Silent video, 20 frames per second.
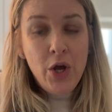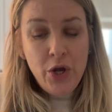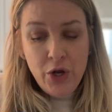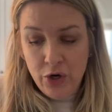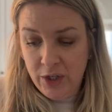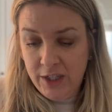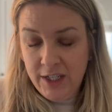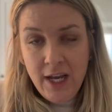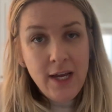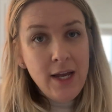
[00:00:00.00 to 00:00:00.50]

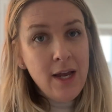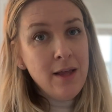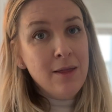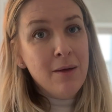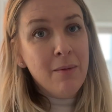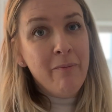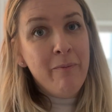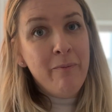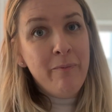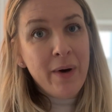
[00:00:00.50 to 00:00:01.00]
you're taking
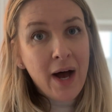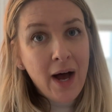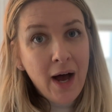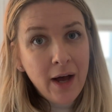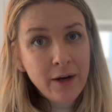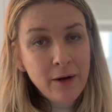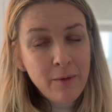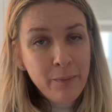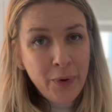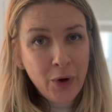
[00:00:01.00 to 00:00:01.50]
the
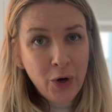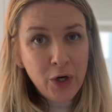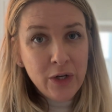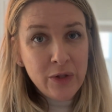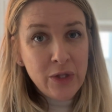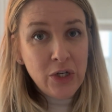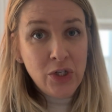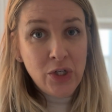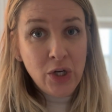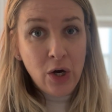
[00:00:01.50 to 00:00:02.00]
bottom part
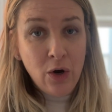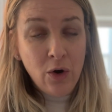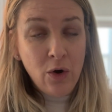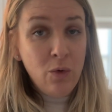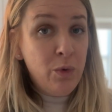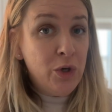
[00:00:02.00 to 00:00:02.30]
of the dough,